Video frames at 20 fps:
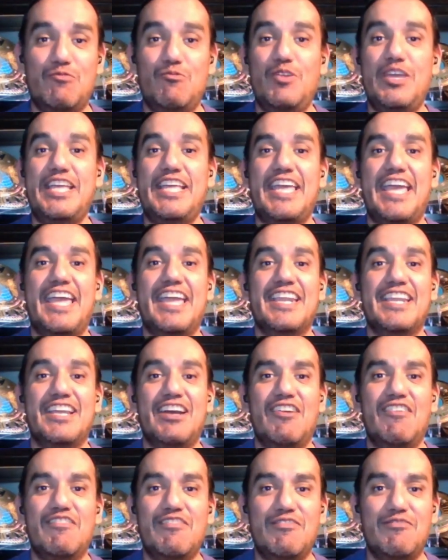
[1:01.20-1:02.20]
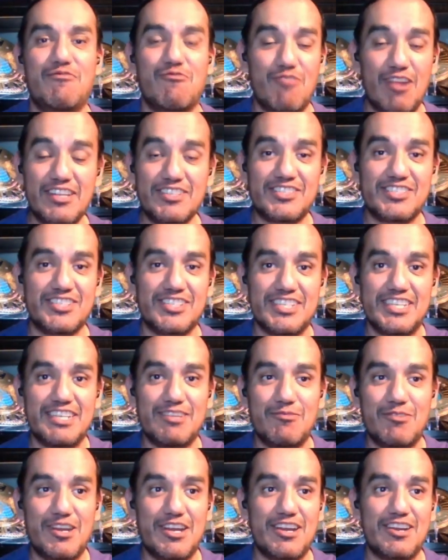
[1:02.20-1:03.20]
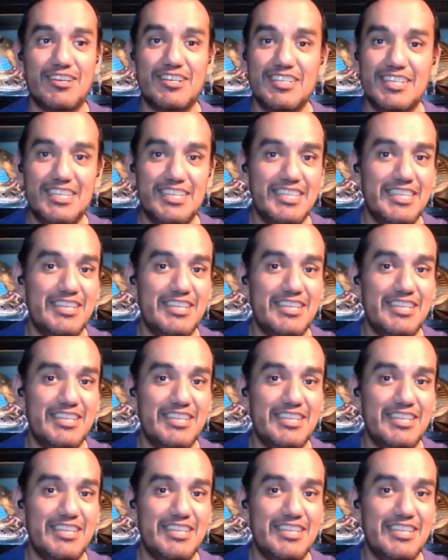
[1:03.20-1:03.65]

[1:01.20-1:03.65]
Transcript: weekend of wrestling where